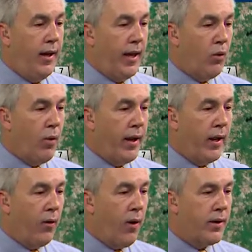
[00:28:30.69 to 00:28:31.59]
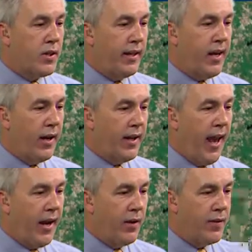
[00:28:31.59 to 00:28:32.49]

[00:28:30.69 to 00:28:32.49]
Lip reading: Again, running across Leon County.